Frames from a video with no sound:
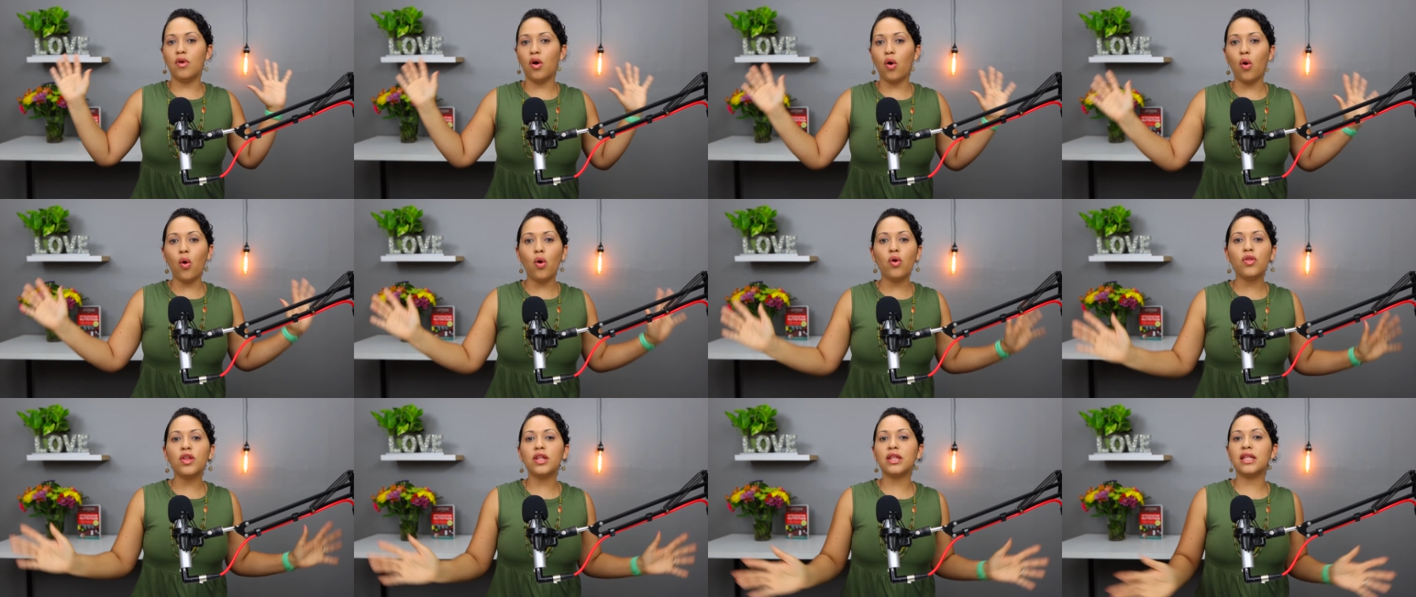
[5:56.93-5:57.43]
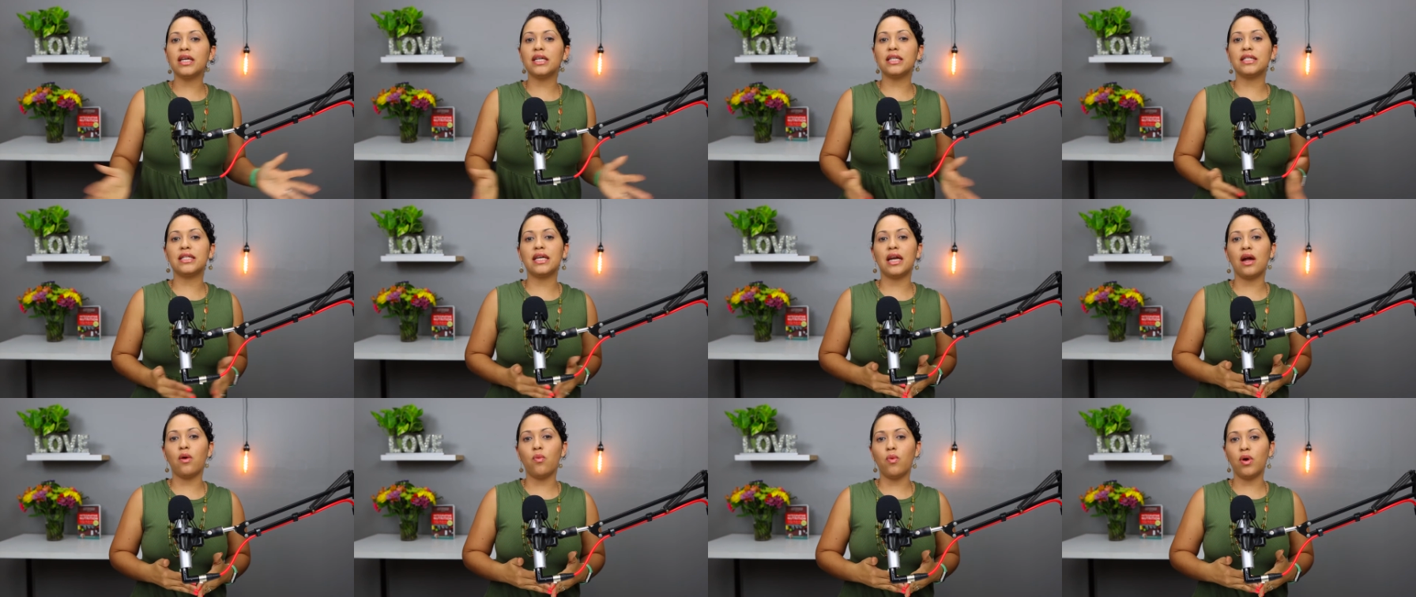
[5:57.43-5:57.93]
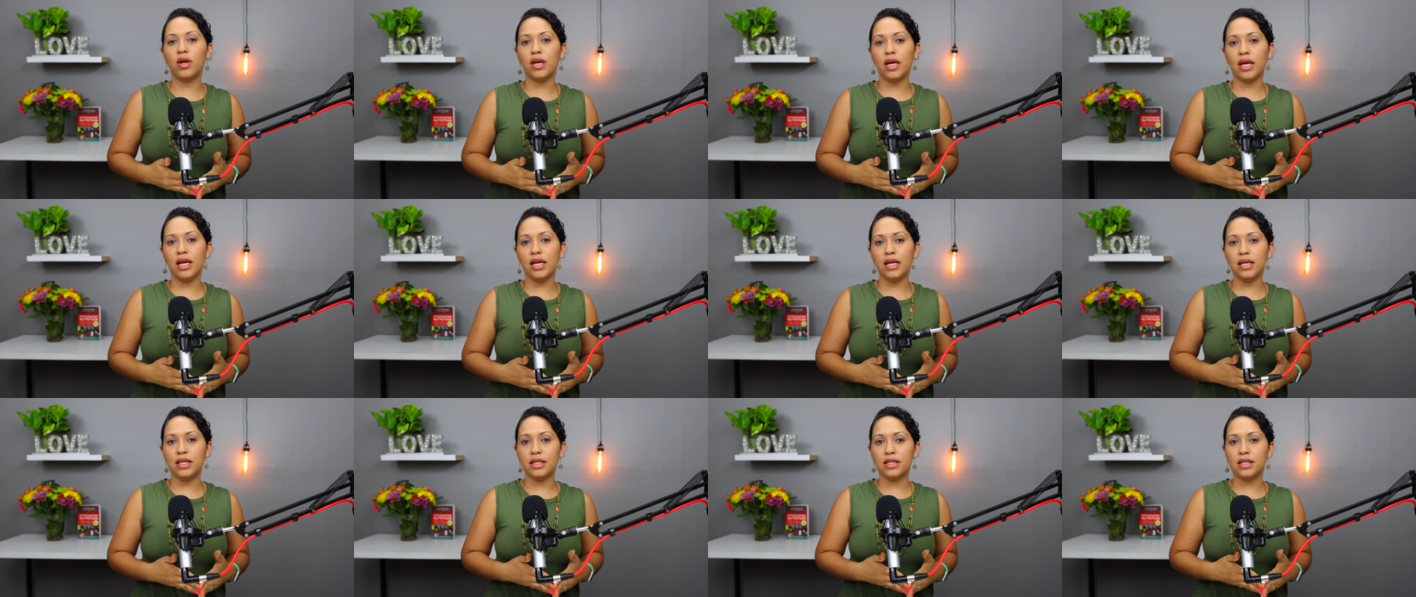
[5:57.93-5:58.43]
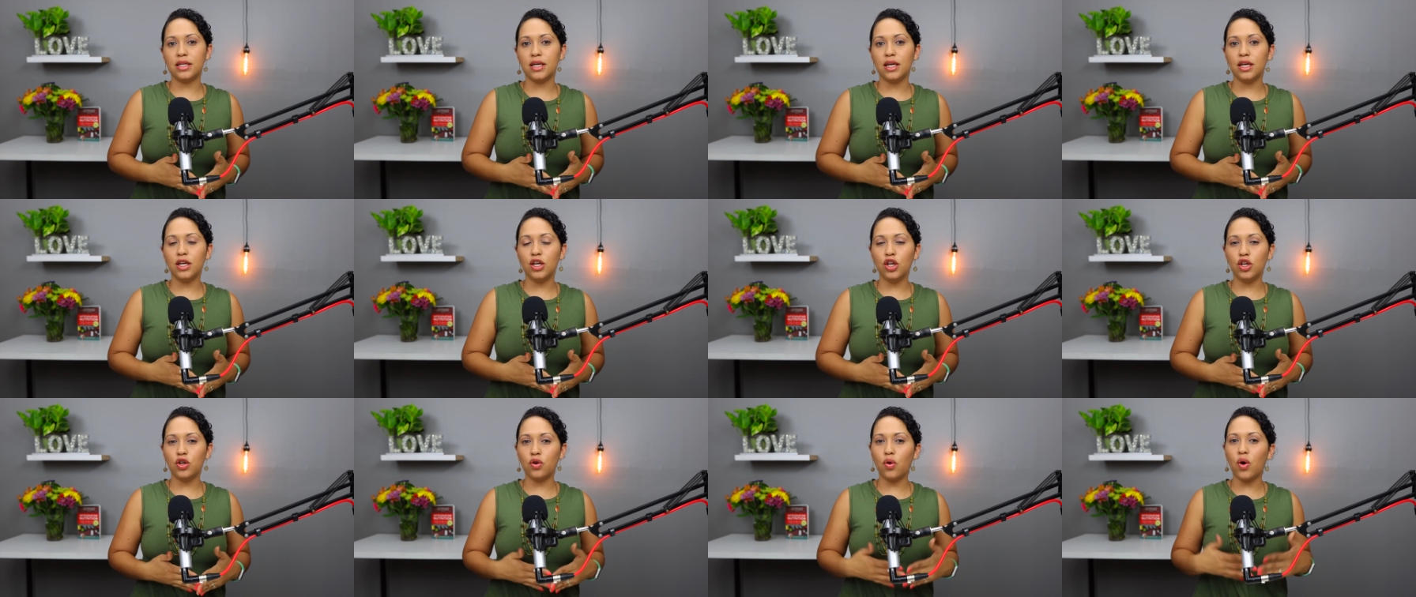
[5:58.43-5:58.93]
all the things that I want to eat,
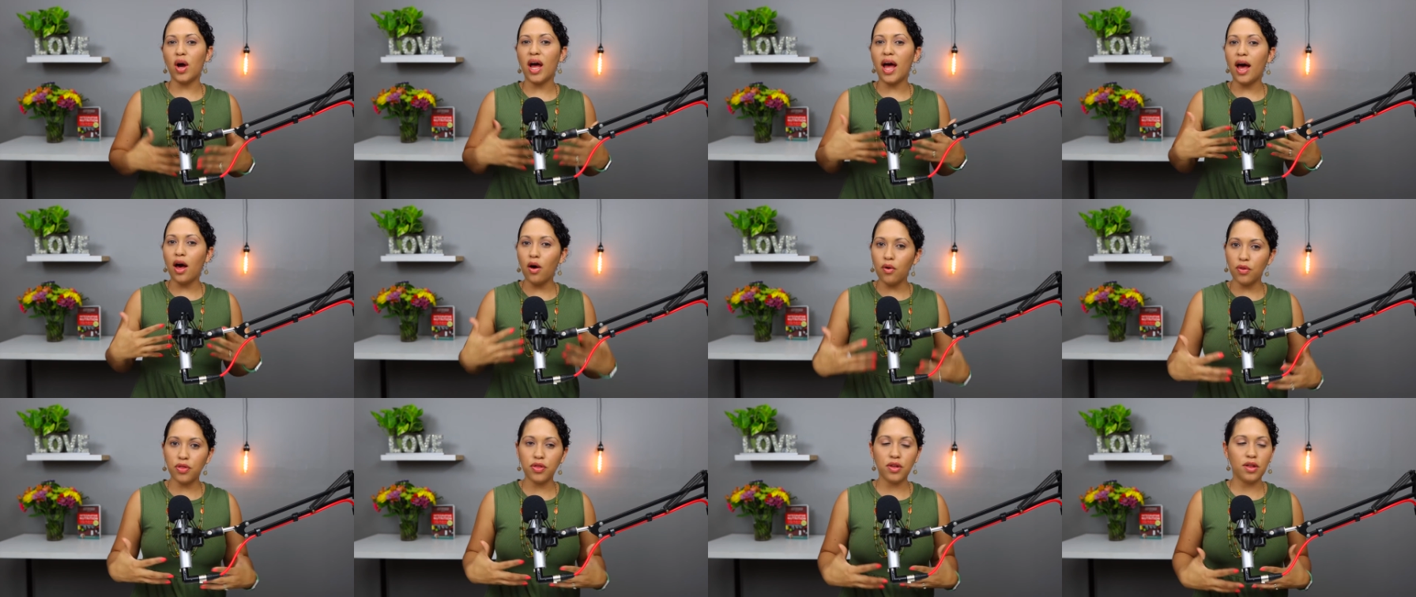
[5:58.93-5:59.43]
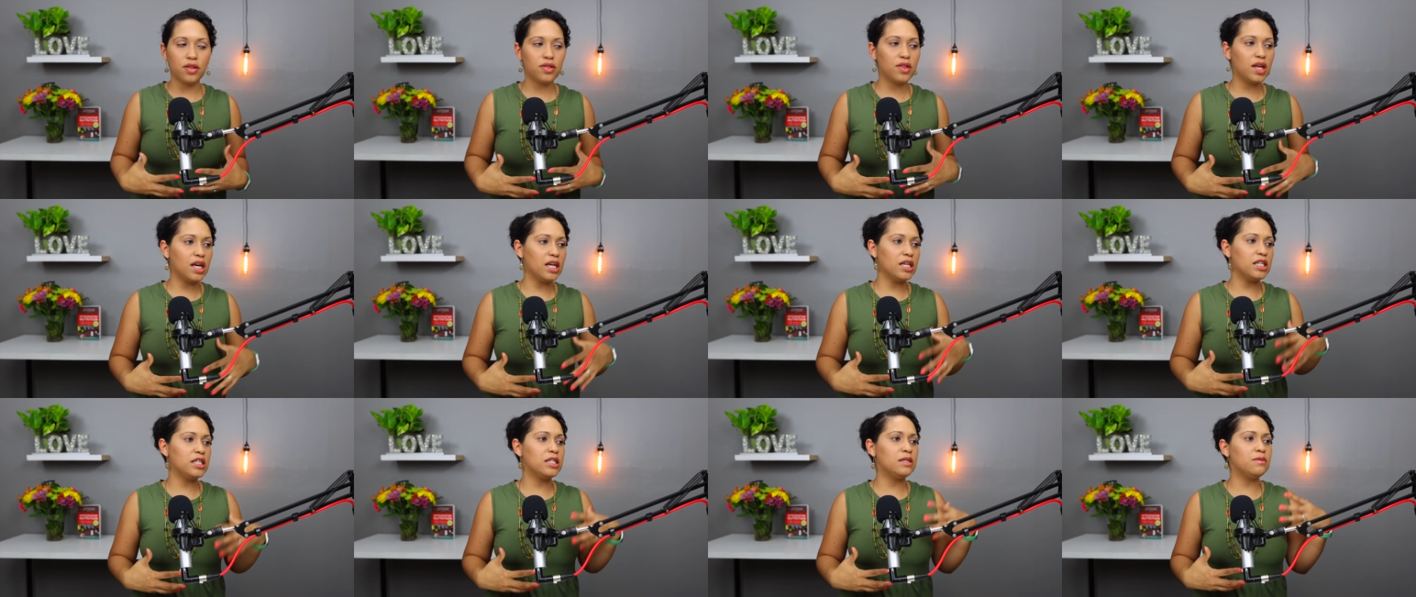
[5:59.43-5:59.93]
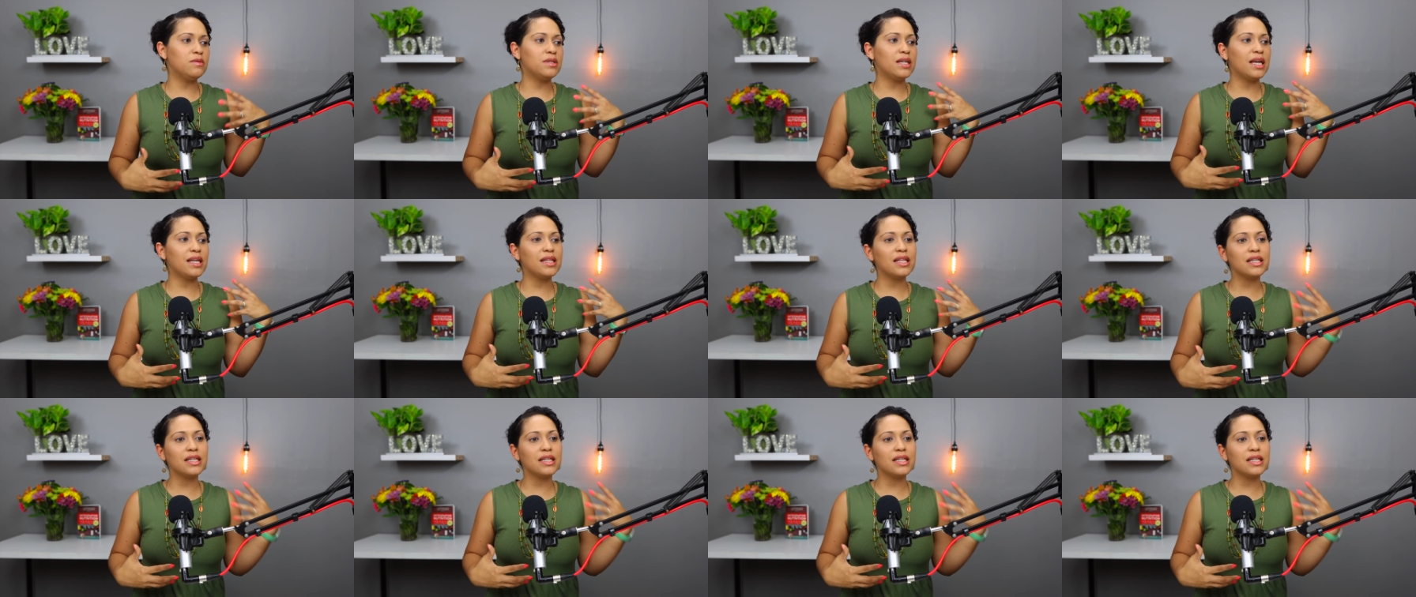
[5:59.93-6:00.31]
you know, healthy things. Take